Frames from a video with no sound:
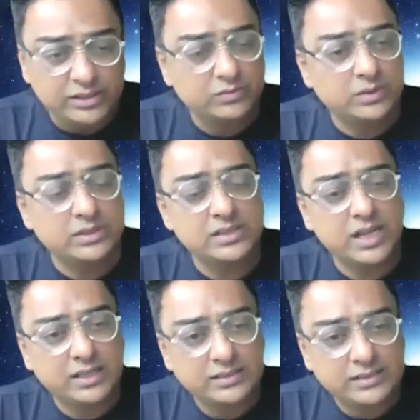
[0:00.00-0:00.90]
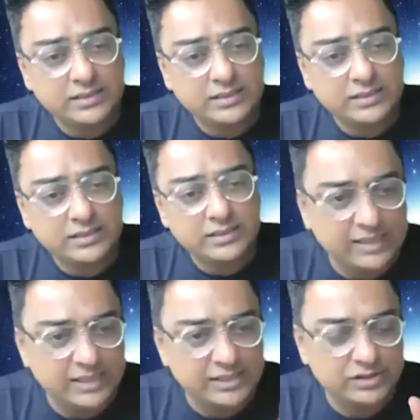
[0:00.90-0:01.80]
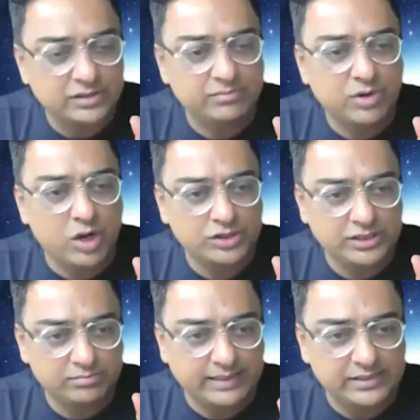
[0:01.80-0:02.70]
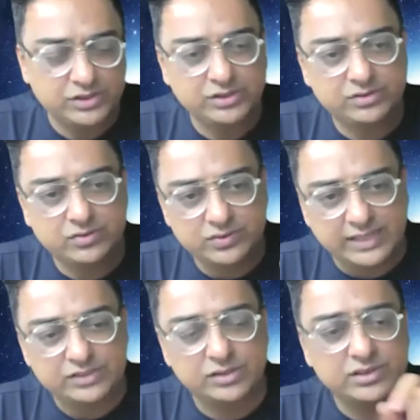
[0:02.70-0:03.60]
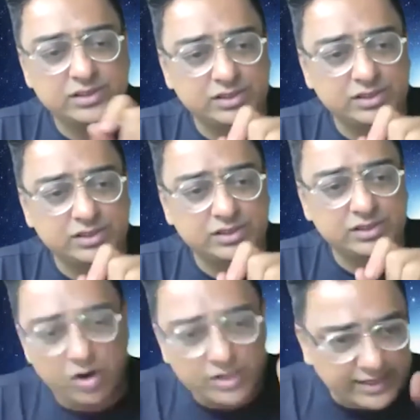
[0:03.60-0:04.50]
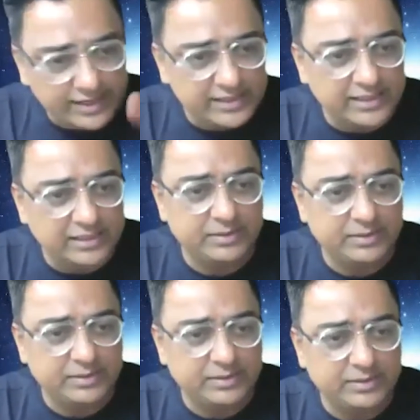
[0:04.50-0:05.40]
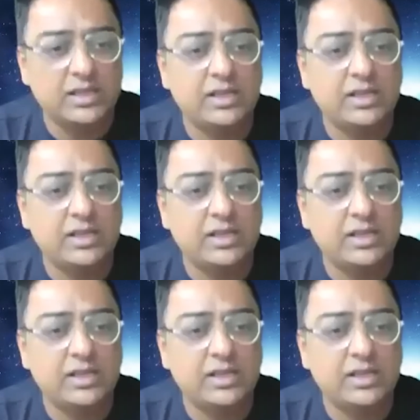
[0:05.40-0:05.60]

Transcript: towards decentralization and blockchain-based transactional systems on a day-to-day basis.